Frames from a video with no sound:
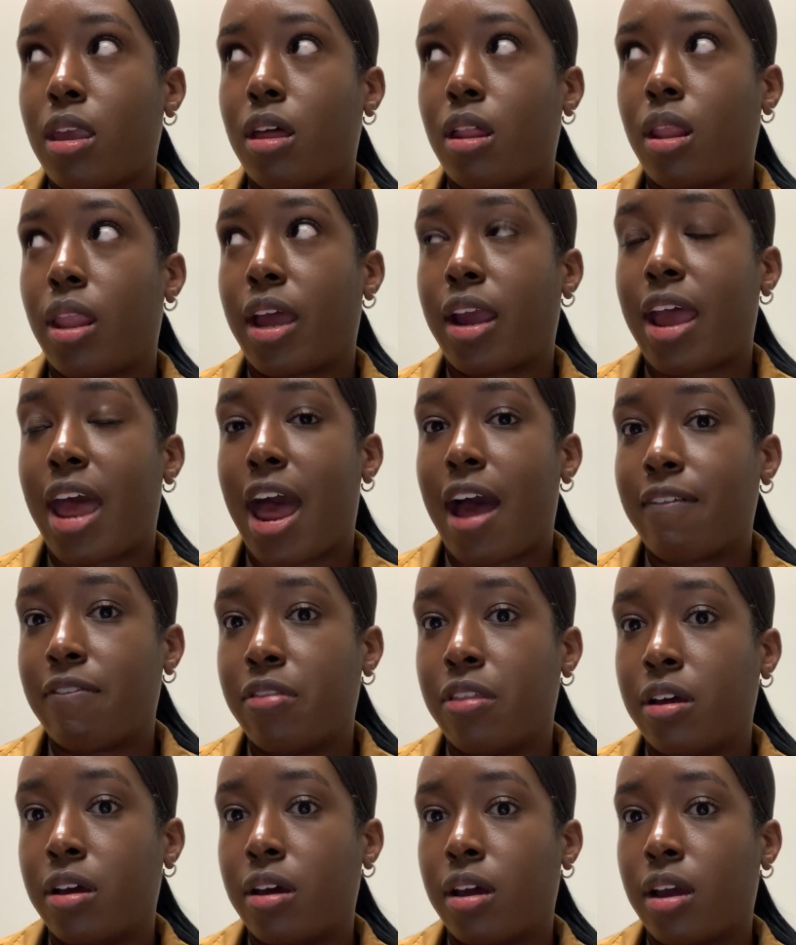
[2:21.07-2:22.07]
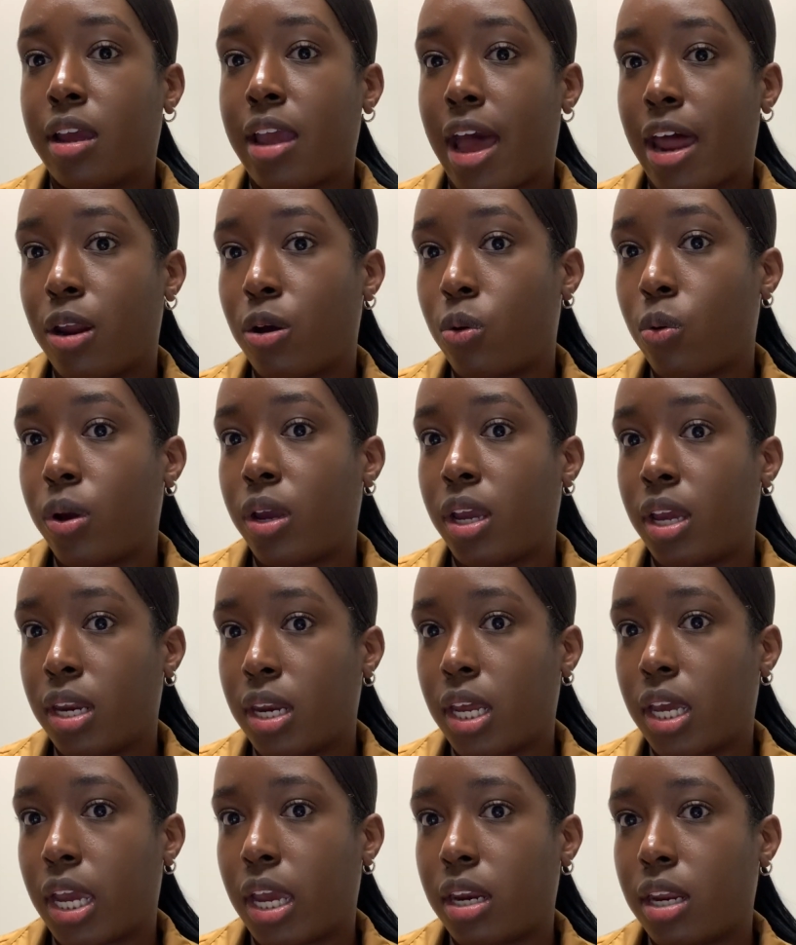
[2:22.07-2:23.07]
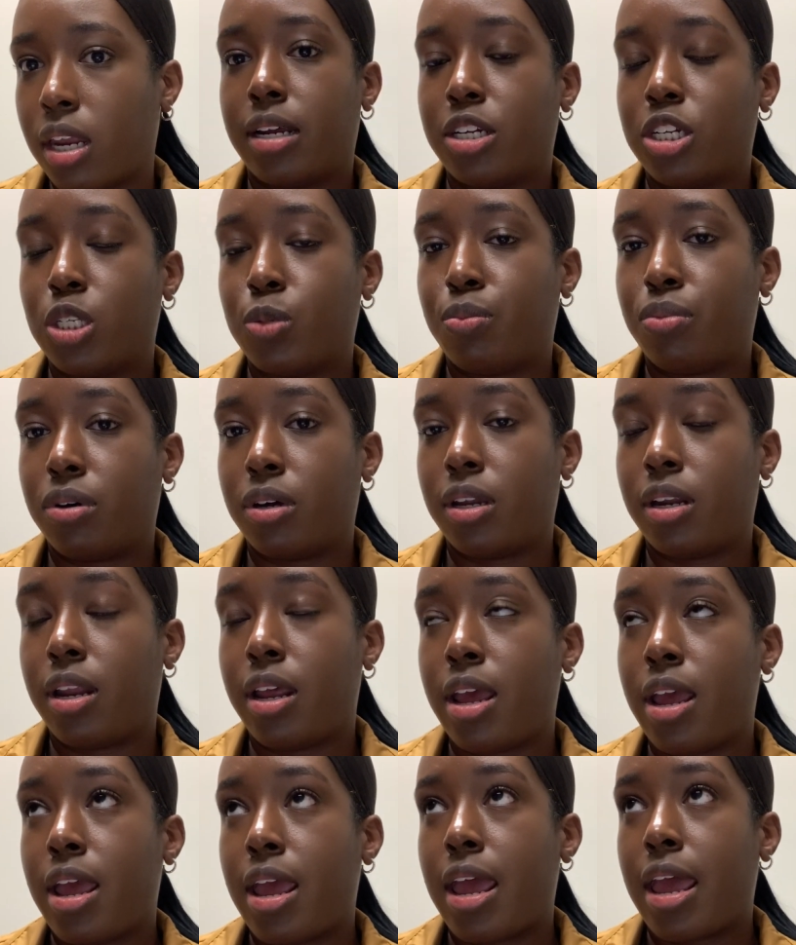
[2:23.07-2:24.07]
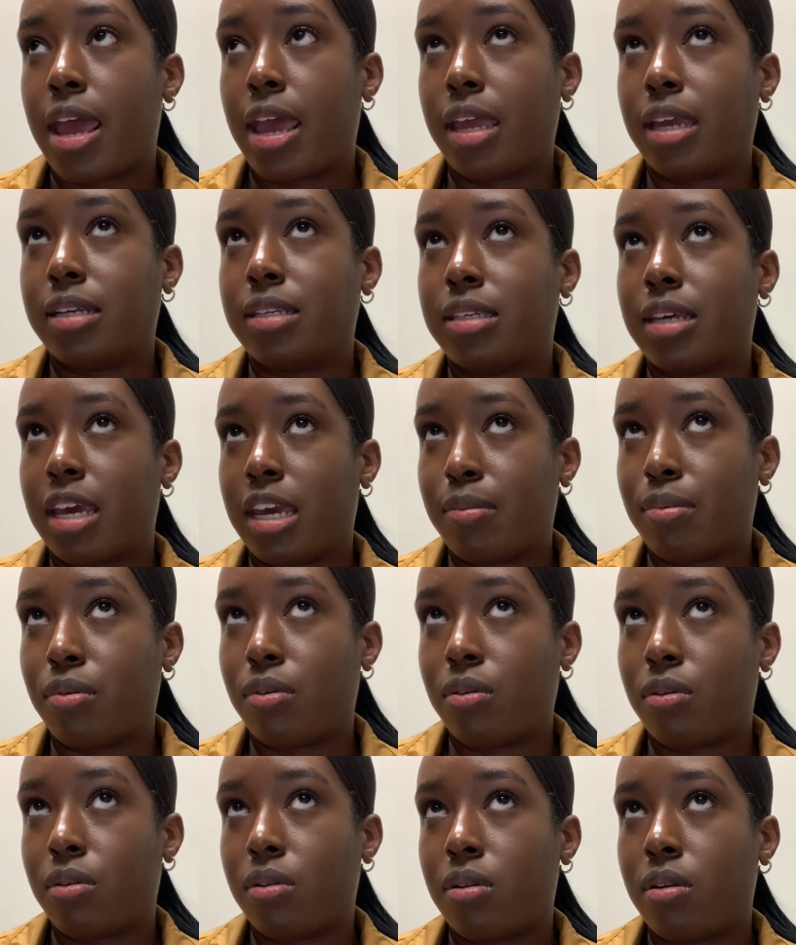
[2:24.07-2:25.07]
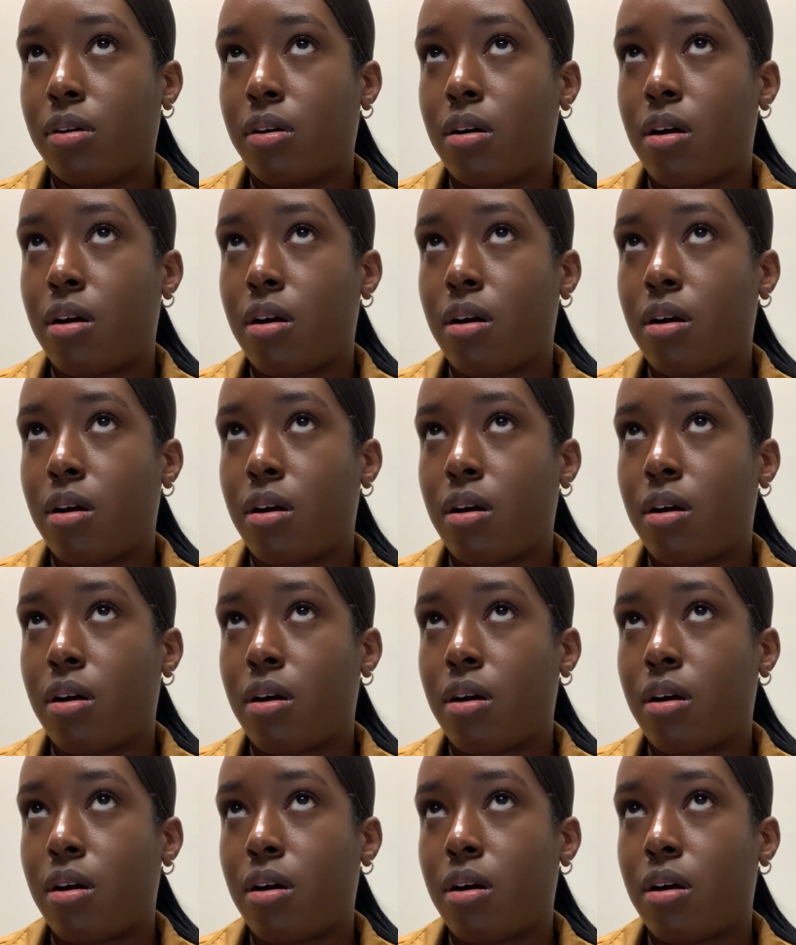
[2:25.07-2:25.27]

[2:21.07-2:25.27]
like have the category indicated. I just put a table,